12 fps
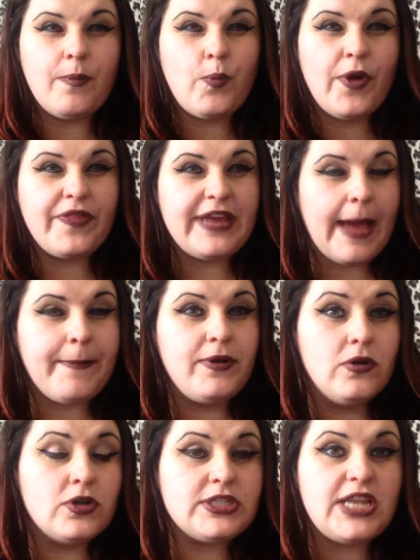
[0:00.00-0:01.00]
what the app
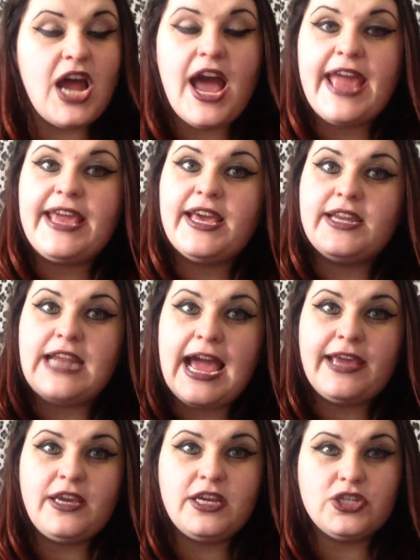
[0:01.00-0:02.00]
looks like and how
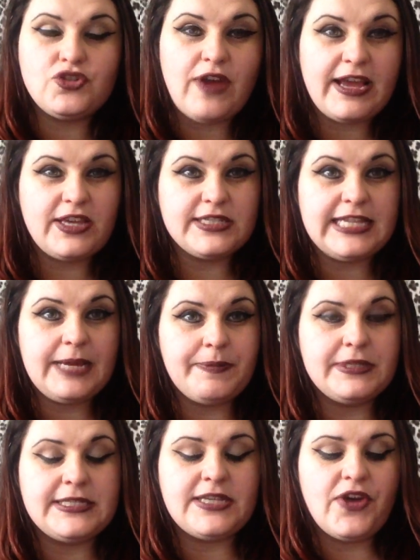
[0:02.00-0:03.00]
you can track your sleep
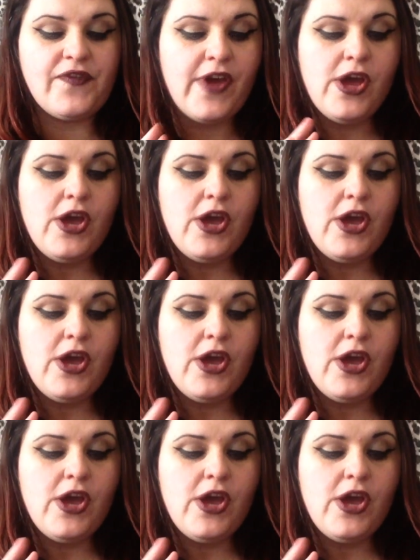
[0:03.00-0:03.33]
and stuff.